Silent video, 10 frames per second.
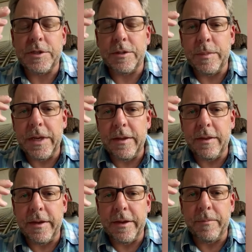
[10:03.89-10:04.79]
and made
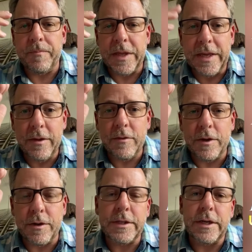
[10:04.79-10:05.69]
them
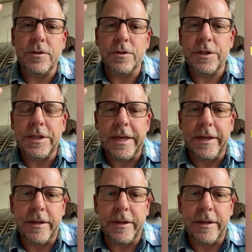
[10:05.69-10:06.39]
easier to understand.